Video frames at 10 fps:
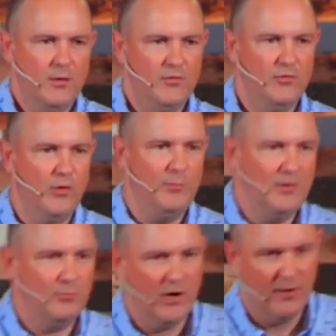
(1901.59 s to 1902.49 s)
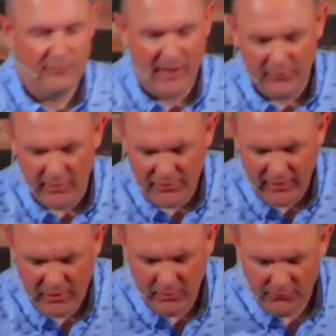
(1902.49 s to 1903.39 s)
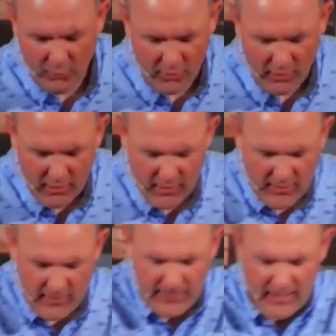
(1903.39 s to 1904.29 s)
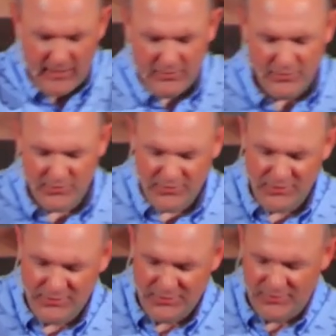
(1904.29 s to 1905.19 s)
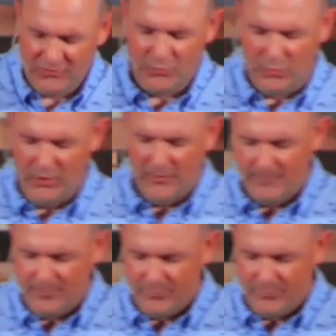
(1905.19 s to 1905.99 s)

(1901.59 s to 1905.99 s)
Would you join me in prayer? Father, I thank you for uh, this word.